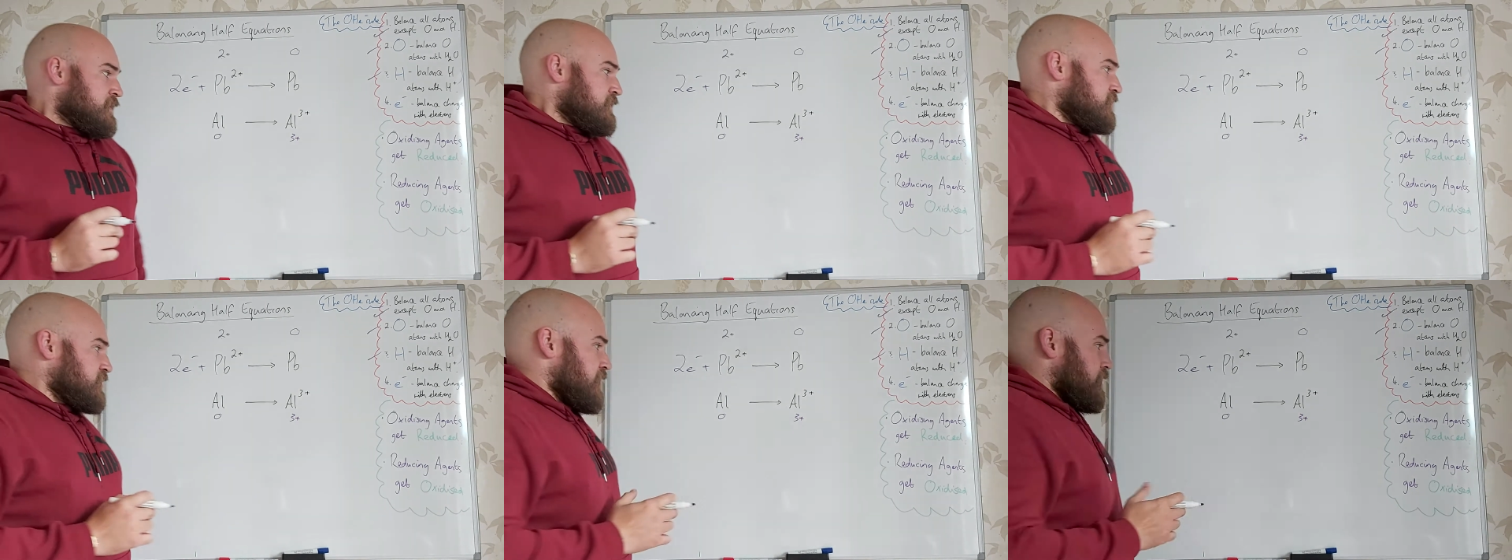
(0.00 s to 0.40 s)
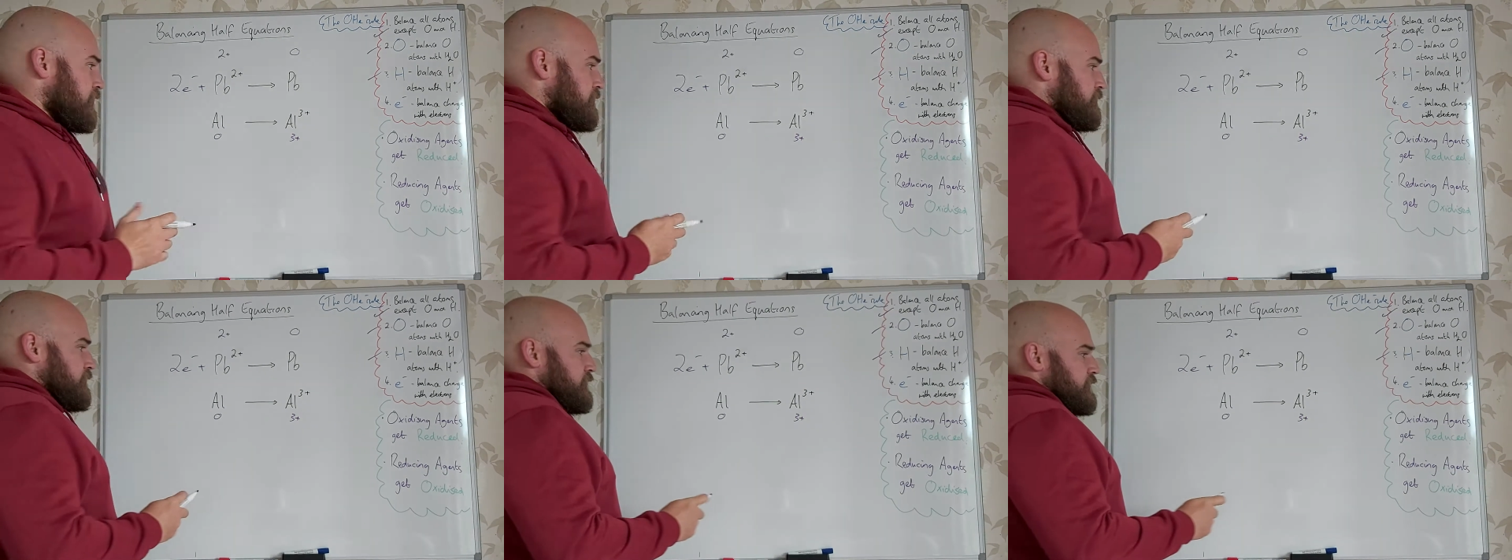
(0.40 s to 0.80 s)

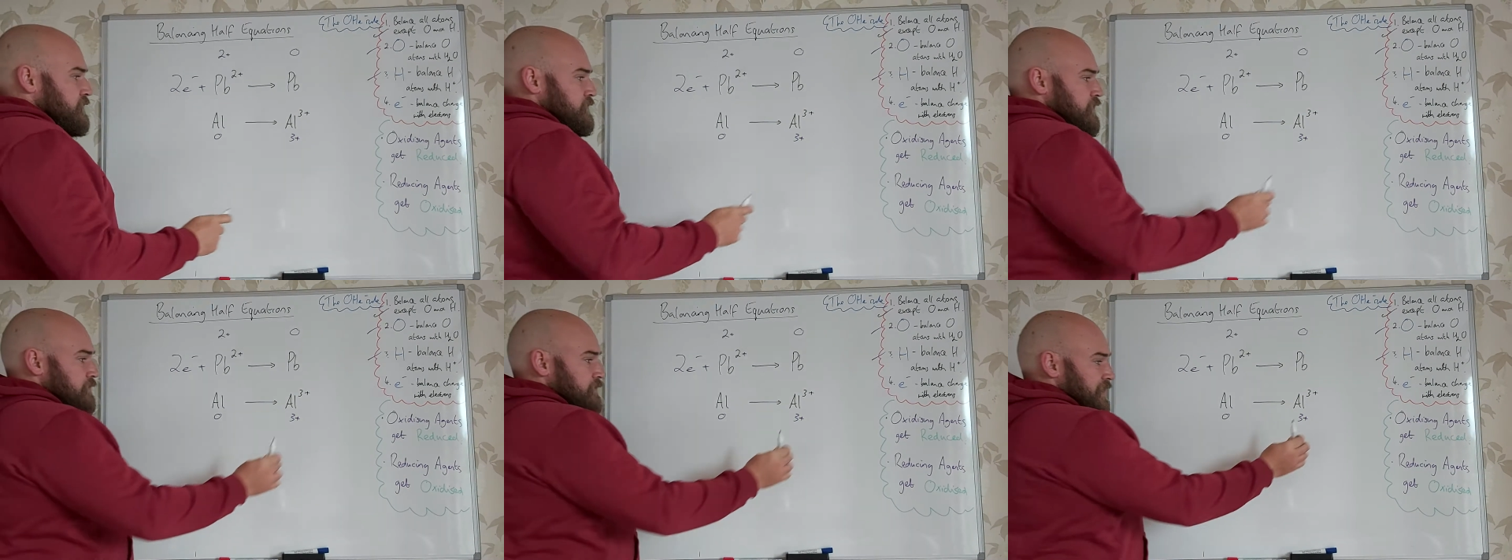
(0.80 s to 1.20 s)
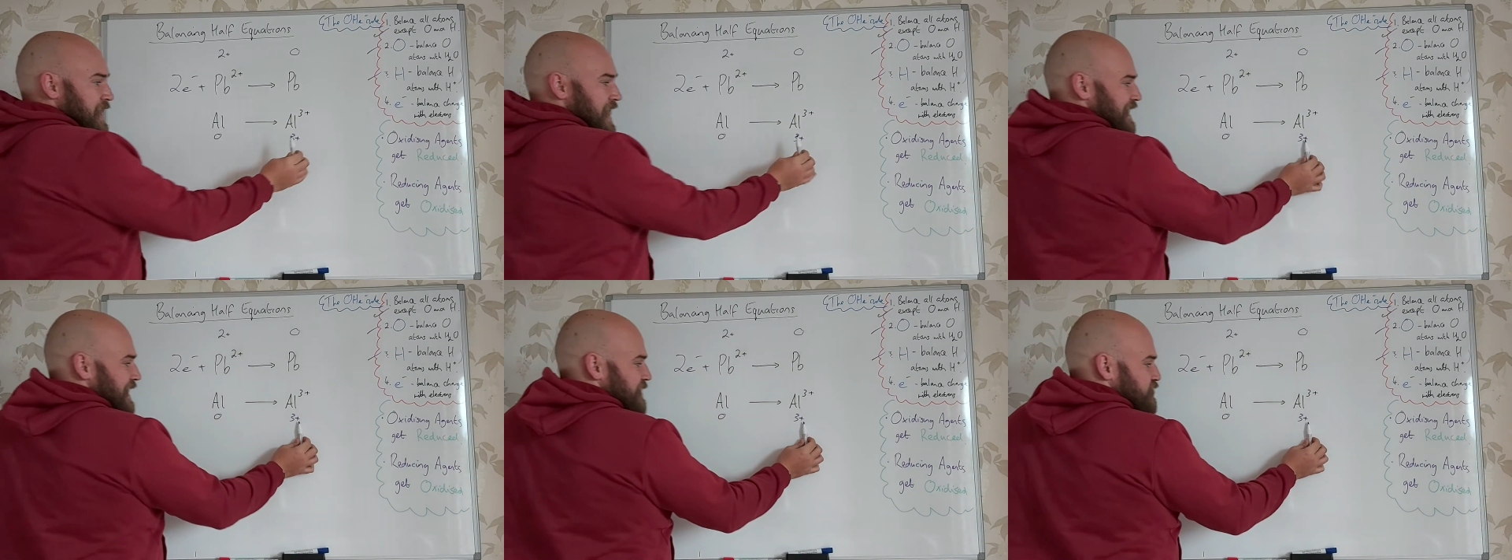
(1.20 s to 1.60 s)
So I'm going to
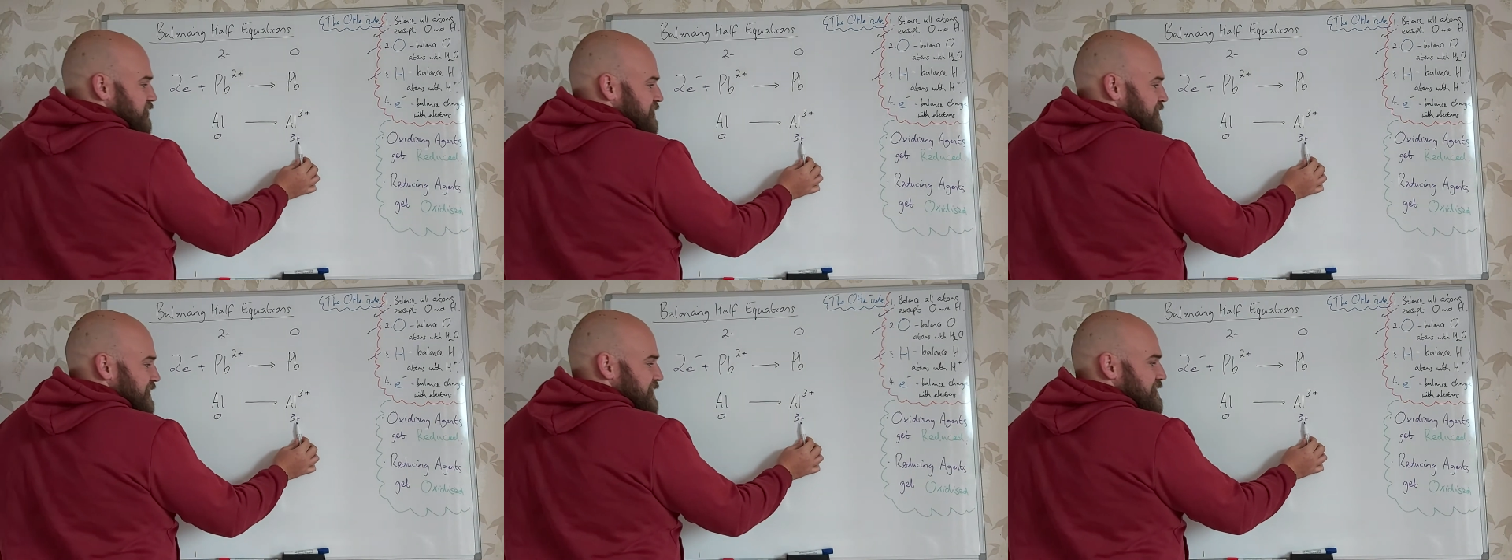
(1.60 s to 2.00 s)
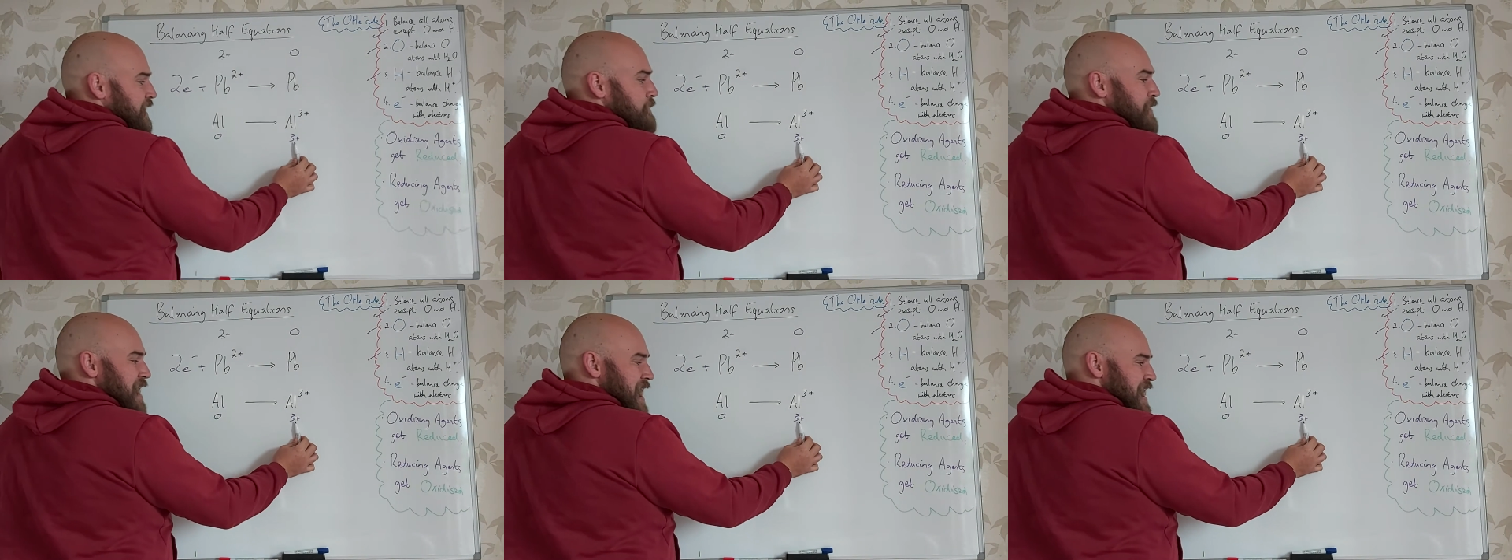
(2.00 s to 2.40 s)
add electrons to this
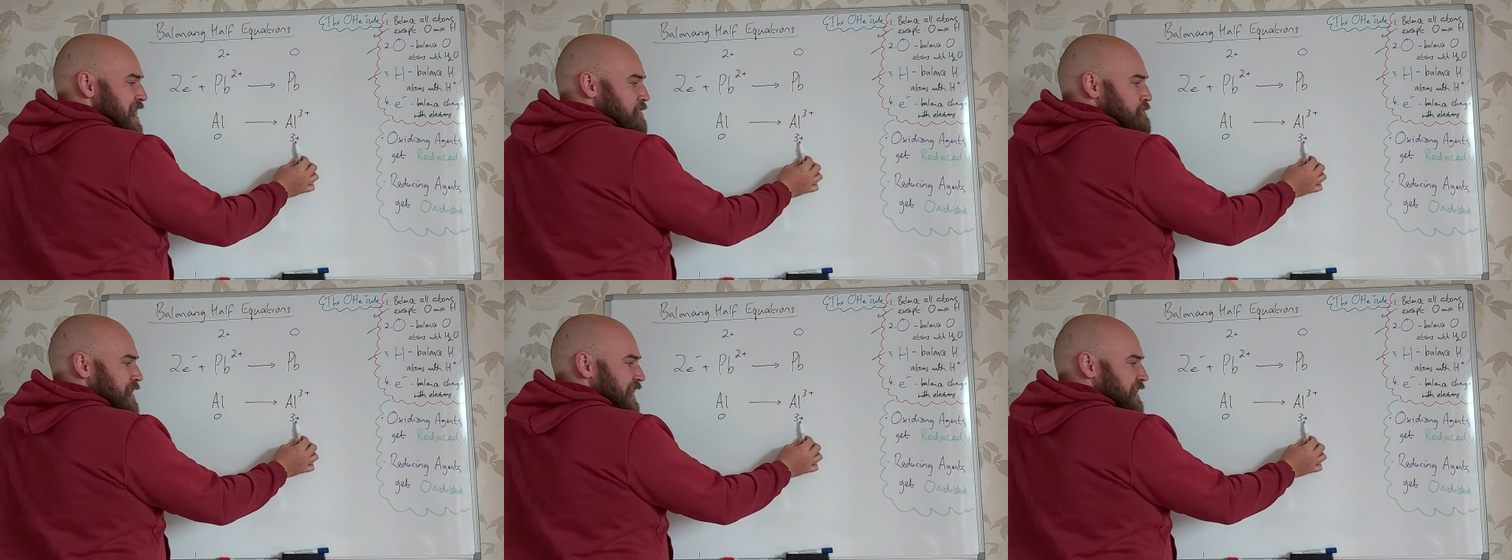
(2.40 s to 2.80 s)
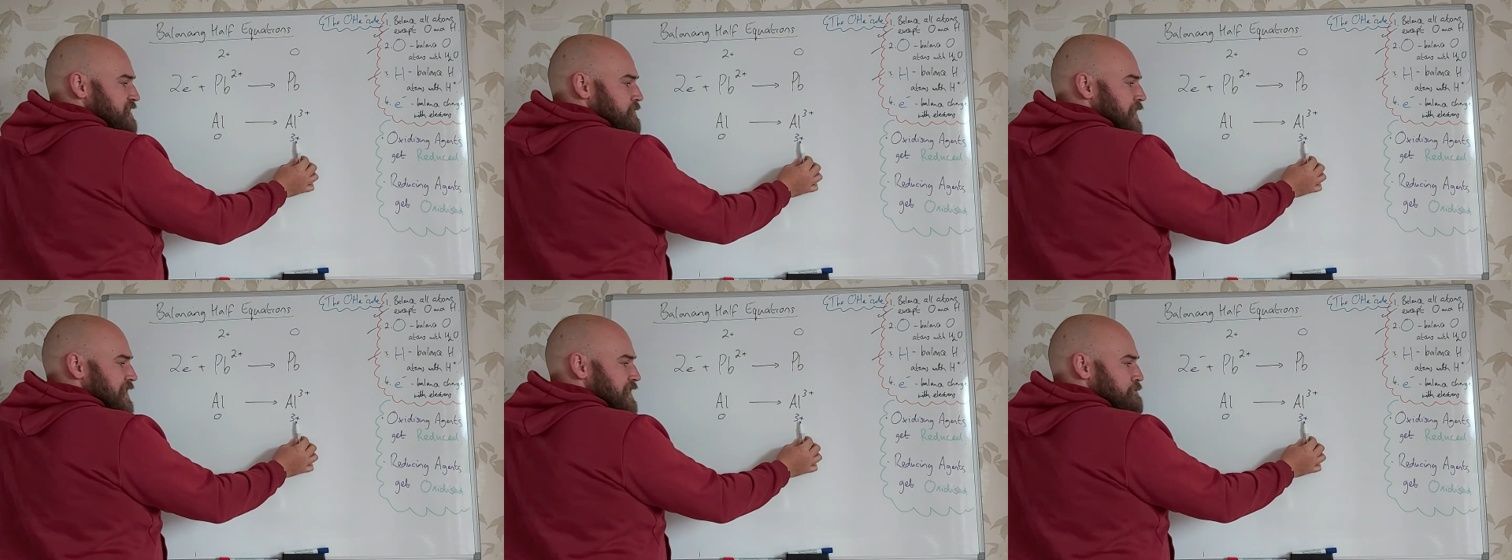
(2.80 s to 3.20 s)
side, but how many
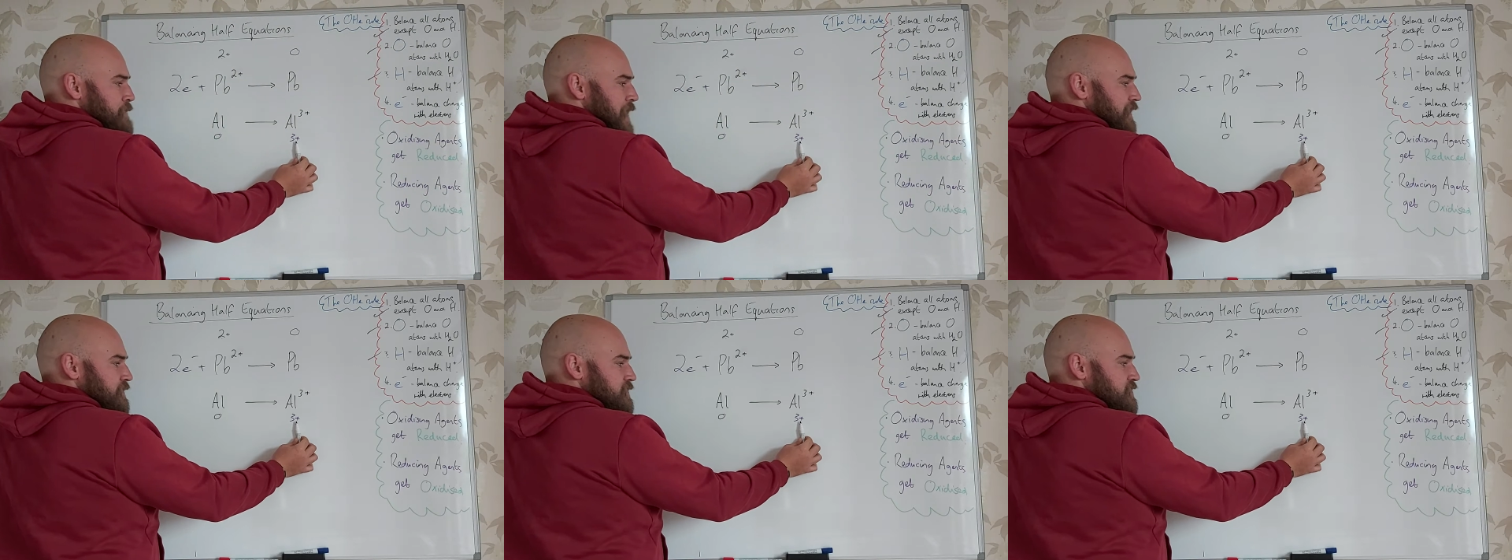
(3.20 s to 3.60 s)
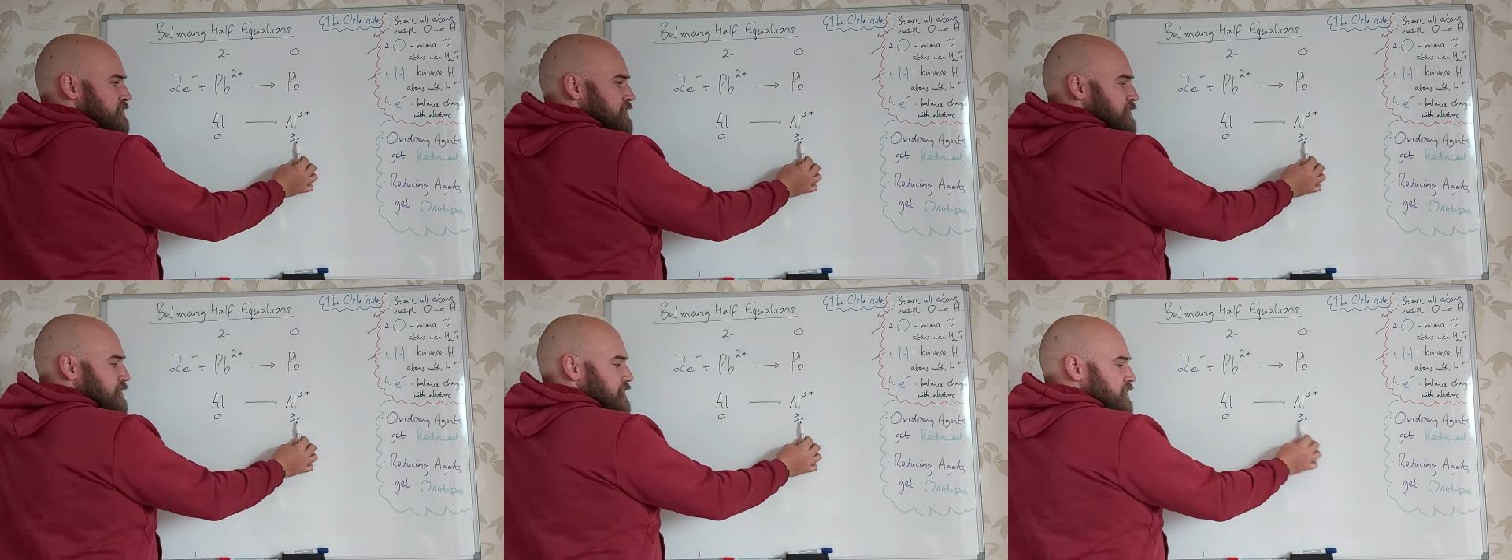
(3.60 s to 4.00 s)
to make it balance?